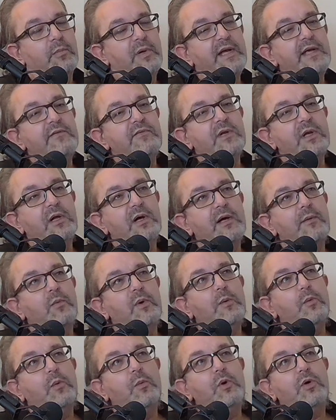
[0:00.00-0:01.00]
But even like we
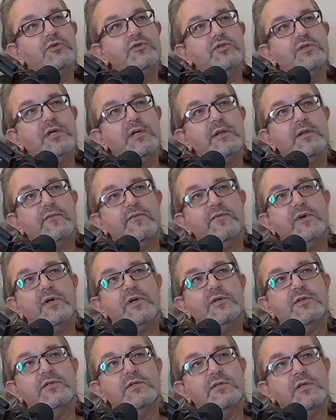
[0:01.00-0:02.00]
were watching the
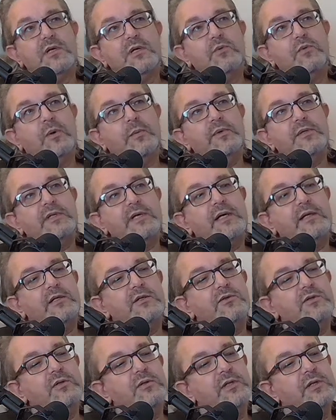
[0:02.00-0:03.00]
first Robert Downey
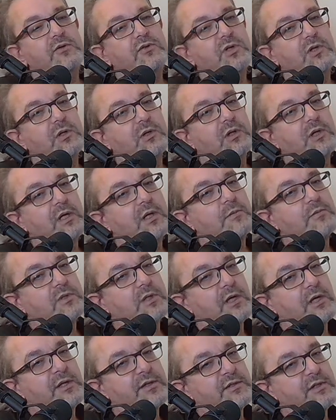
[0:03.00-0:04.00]
Jr. Sherlock Holmes
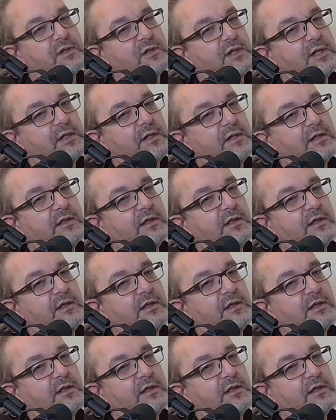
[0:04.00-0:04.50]
last night,